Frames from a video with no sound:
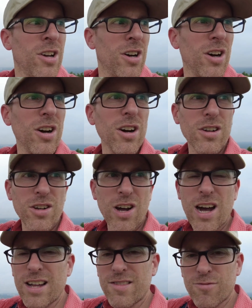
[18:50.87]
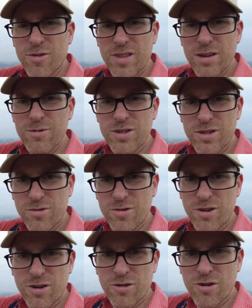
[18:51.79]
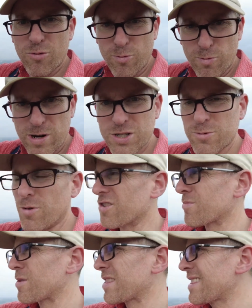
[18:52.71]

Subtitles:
gods, where they would do their rituals. But